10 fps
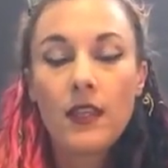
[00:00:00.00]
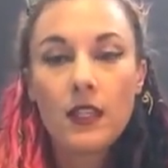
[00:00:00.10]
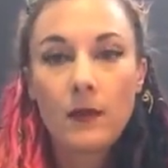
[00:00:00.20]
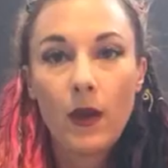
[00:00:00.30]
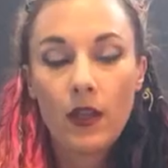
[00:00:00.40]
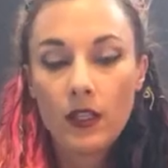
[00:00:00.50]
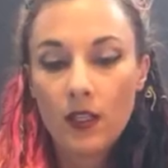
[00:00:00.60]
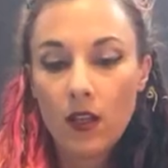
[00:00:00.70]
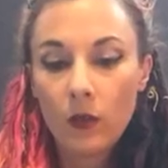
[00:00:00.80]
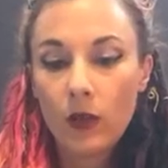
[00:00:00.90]
This part
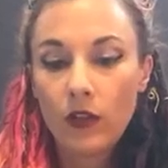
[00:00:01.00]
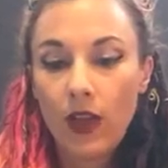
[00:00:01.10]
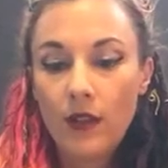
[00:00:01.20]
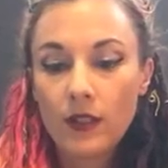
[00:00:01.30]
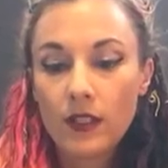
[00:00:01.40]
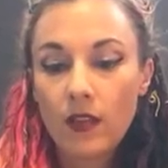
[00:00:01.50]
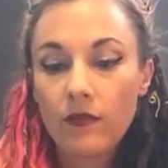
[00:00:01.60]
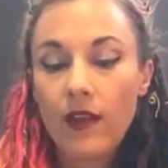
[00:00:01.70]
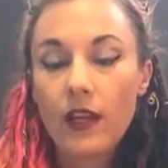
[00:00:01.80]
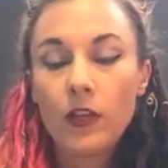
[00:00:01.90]
is called When Your House is
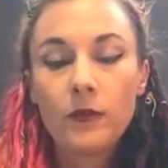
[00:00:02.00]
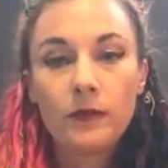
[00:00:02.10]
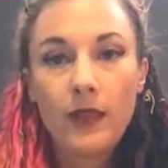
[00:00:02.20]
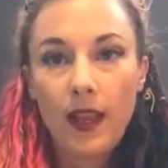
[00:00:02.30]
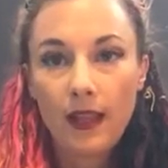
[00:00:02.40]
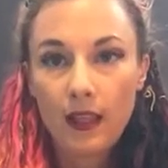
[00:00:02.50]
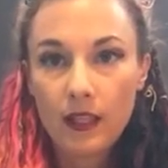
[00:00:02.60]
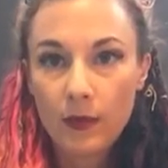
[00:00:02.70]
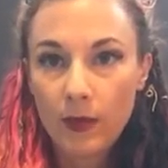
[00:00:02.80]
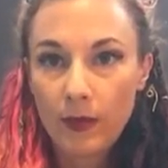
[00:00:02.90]
on Fire. I
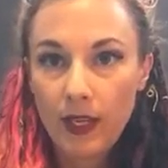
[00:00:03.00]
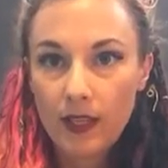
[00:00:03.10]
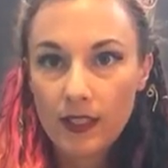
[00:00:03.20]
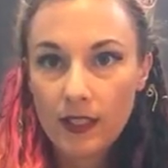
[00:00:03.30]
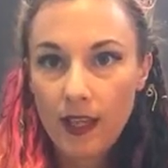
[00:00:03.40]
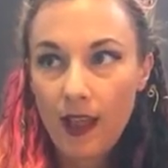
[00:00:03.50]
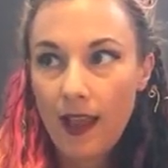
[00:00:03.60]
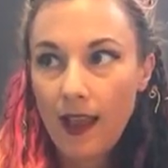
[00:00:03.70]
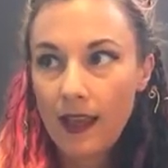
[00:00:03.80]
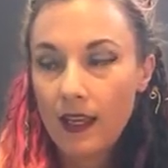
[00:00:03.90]
like this one because
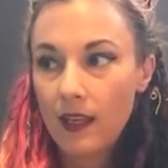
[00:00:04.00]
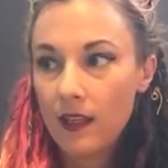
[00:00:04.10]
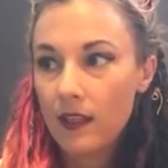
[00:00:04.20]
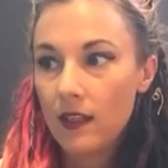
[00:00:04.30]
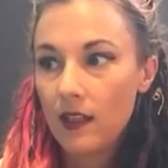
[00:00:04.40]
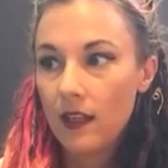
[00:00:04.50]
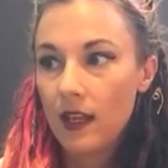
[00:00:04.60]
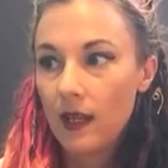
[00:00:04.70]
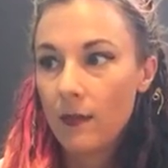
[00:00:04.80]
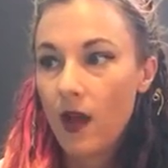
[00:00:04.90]
I
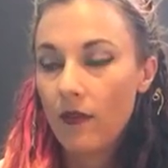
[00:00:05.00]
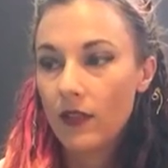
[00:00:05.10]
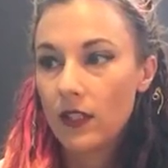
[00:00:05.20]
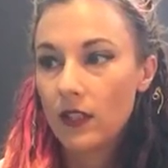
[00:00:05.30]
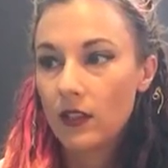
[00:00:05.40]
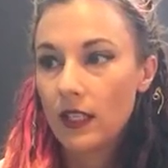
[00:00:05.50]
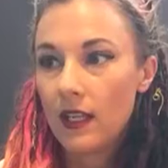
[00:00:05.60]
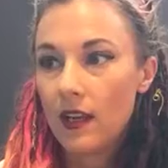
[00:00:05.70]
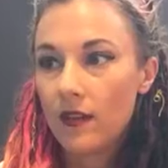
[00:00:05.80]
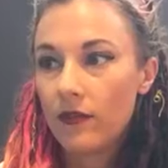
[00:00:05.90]
am often
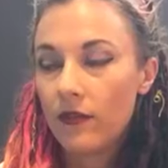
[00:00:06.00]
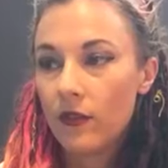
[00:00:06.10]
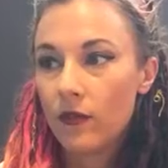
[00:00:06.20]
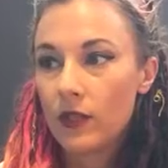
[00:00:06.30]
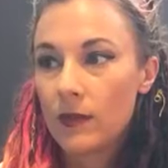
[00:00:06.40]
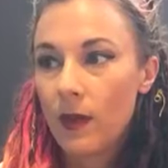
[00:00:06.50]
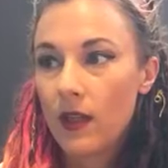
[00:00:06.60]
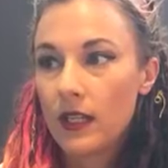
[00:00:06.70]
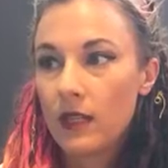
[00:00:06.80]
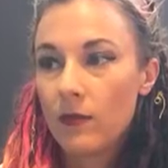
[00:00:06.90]
guilty of
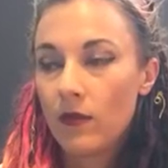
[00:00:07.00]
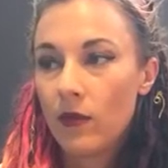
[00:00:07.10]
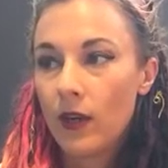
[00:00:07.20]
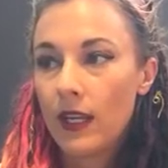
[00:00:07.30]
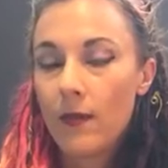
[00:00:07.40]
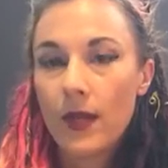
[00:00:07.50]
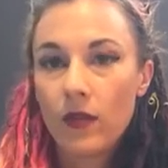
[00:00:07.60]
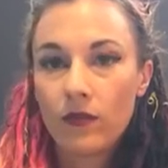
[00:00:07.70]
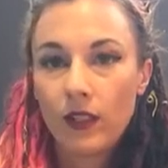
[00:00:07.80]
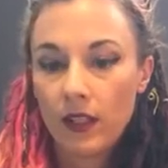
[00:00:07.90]
responding before I get
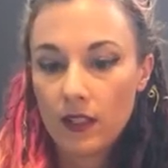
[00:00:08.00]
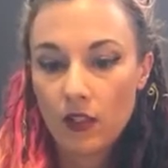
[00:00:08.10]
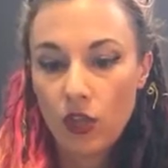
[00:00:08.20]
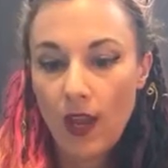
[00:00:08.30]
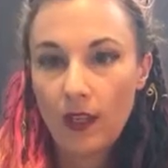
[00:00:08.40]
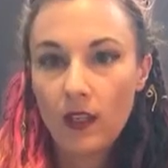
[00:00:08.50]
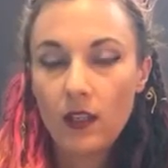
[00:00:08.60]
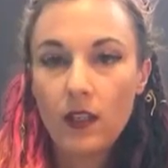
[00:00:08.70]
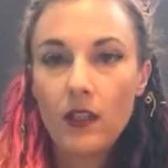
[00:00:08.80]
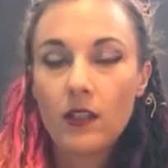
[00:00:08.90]
my own feelings in check.
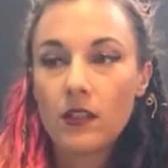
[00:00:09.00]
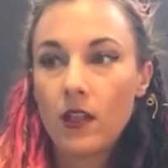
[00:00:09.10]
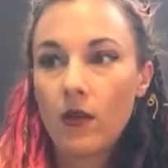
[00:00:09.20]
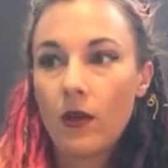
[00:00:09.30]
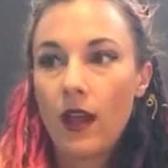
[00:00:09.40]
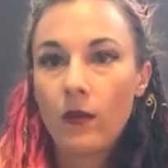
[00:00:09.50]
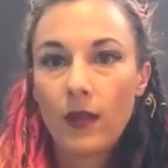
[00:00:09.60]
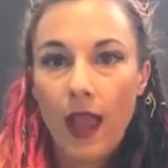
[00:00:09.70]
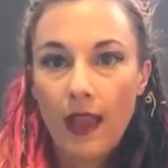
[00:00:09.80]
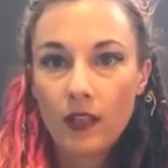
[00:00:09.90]
So I
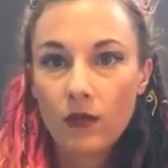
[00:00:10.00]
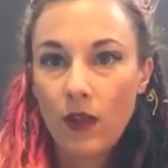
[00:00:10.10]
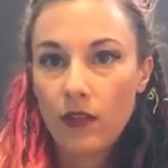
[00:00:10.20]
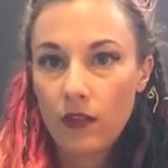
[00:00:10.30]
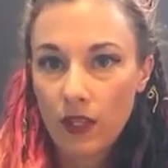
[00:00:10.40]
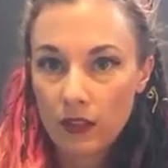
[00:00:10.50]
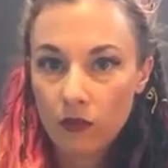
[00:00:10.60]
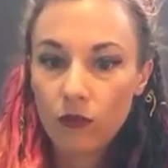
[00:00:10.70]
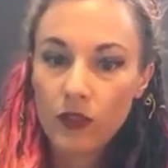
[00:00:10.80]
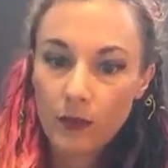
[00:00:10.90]
react rather
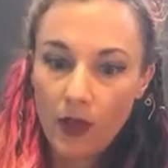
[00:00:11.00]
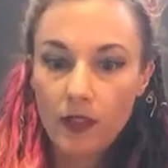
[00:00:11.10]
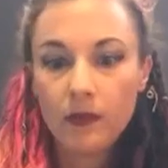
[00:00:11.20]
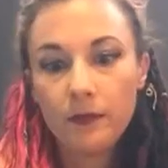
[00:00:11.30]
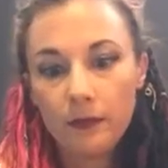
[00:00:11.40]
than respond.